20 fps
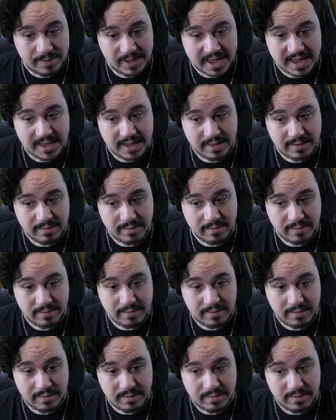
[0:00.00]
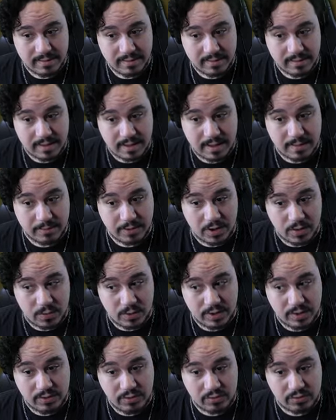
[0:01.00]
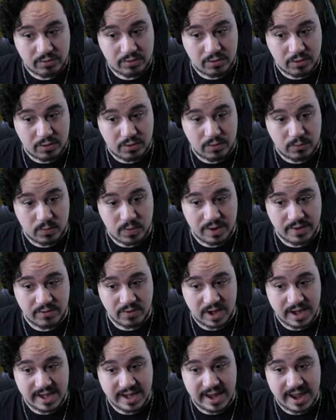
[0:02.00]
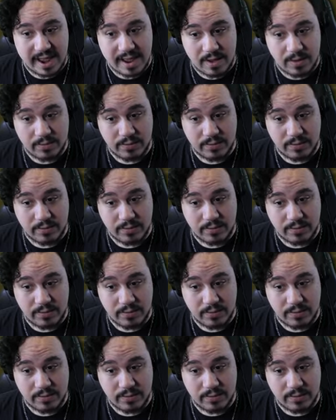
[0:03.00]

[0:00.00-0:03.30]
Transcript: me. I'm going to the third one right now,